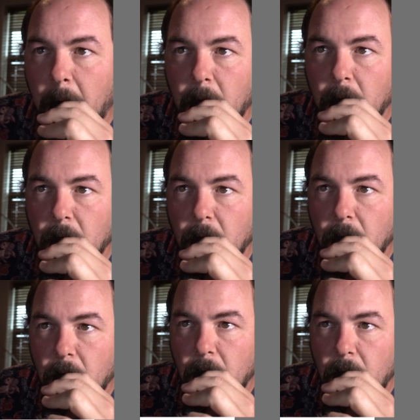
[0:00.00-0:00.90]

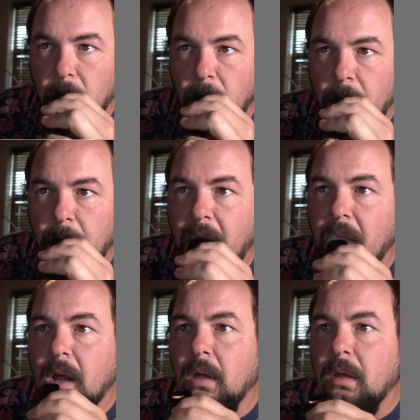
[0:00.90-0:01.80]

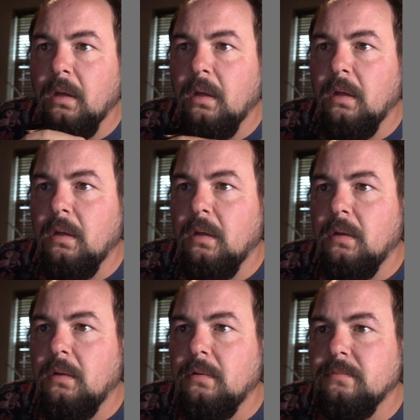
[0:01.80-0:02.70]

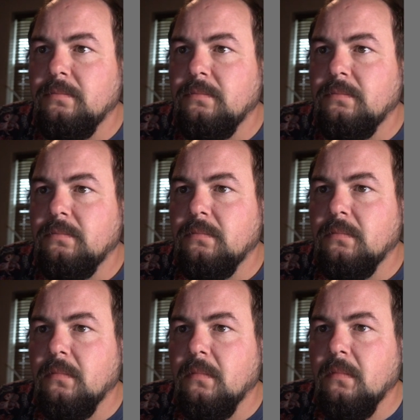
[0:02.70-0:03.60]

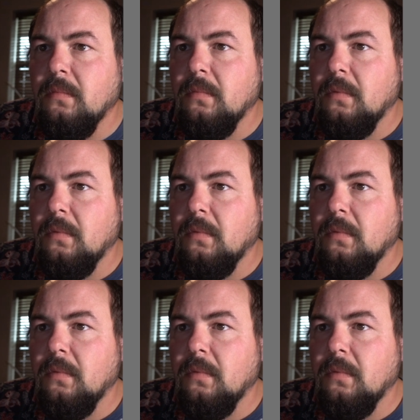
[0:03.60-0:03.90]
[no speech]